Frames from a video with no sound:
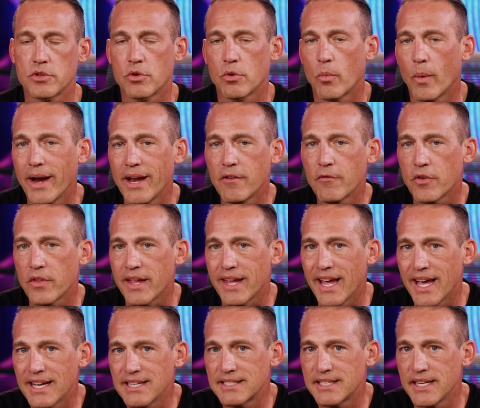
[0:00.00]
They're waiting for
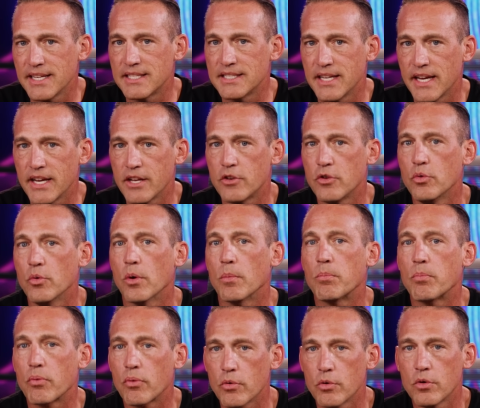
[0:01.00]
the S E C to
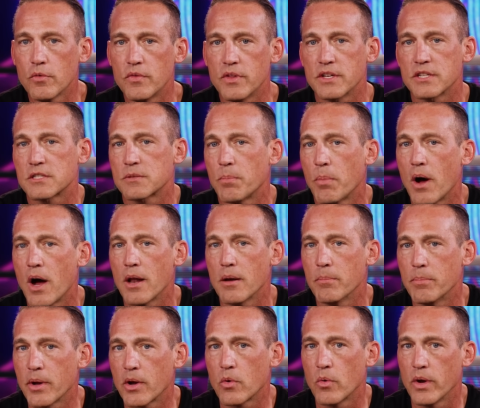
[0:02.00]
approve this
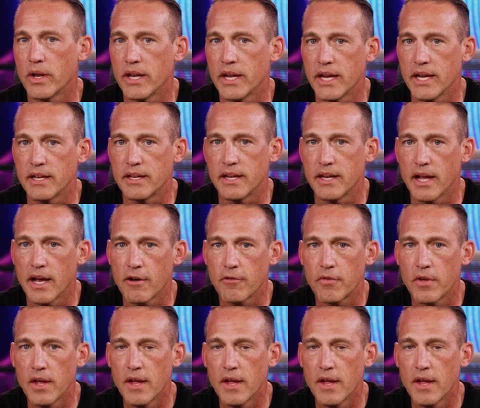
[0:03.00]
spot Bitcoin E T F.